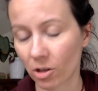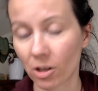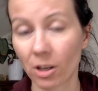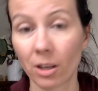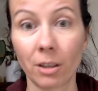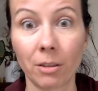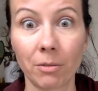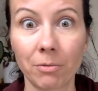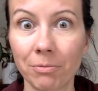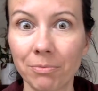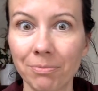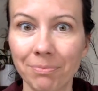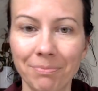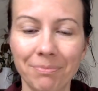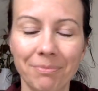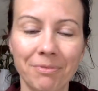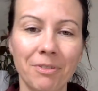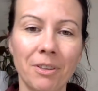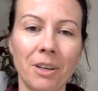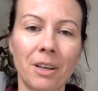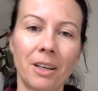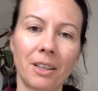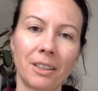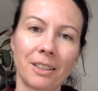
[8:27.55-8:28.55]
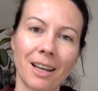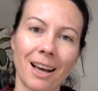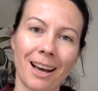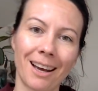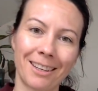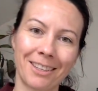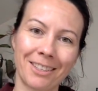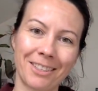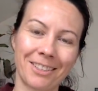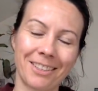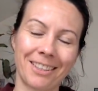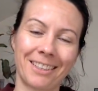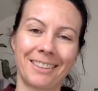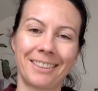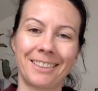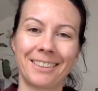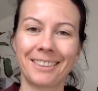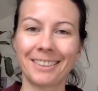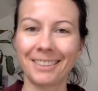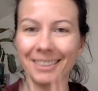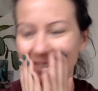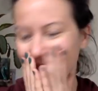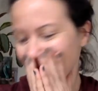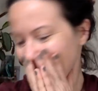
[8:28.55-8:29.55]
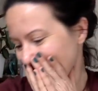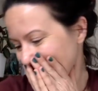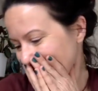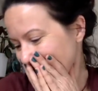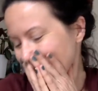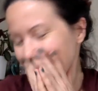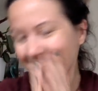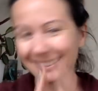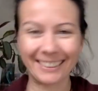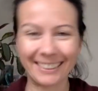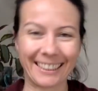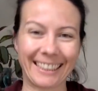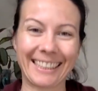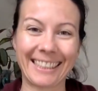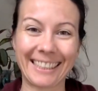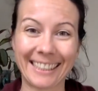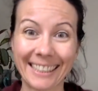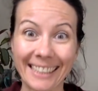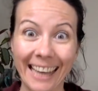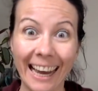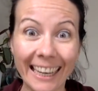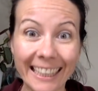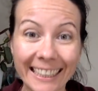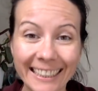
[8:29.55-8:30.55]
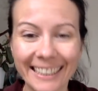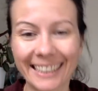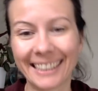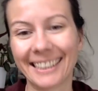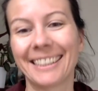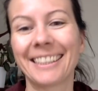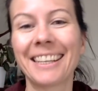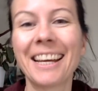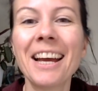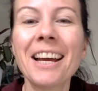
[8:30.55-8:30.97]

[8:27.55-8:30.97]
I'm very touched and excited.